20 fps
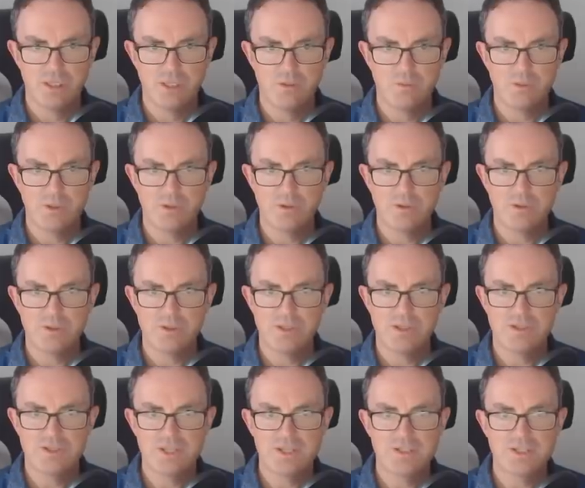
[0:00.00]
Have we got...
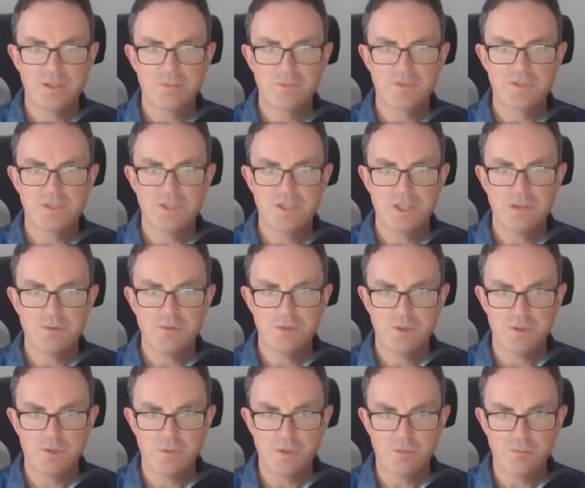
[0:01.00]
Is there some
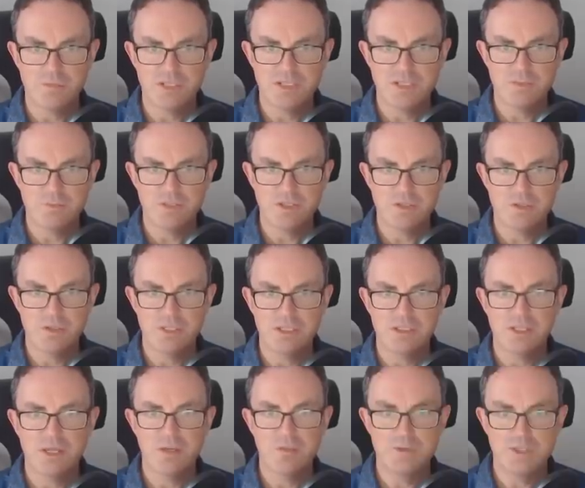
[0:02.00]
Sudoku I'm meant to be
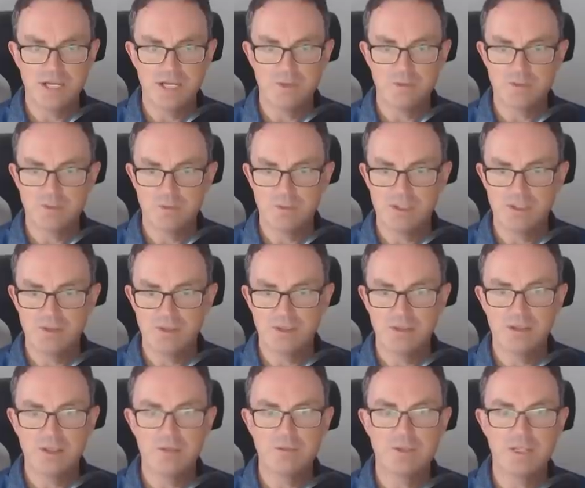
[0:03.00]
doing? No doubt. I mean,
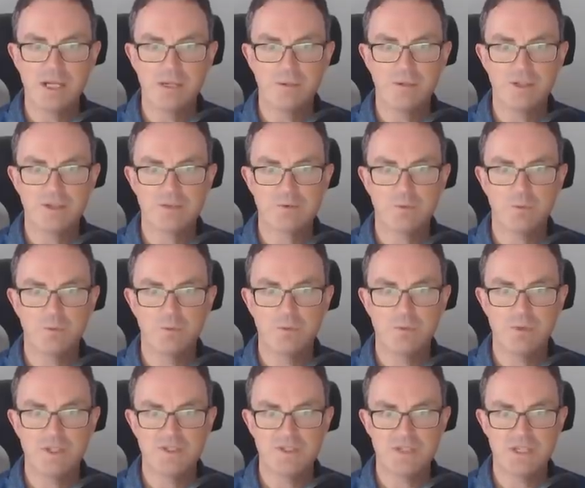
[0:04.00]
no doubt that's what we're
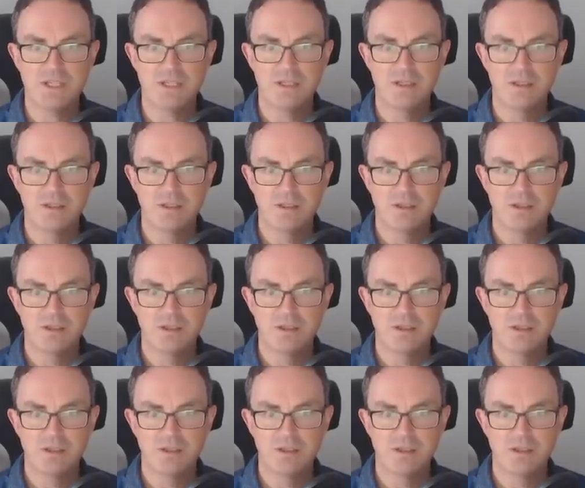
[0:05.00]
missing.